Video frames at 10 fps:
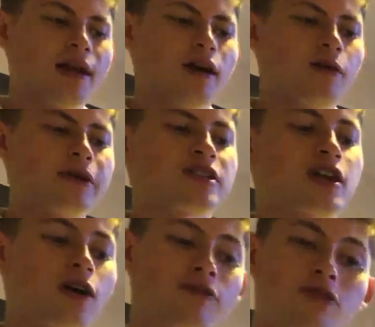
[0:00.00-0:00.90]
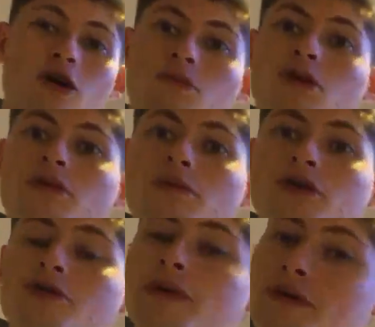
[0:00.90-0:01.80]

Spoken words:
hobby and chat. I've got more of a model built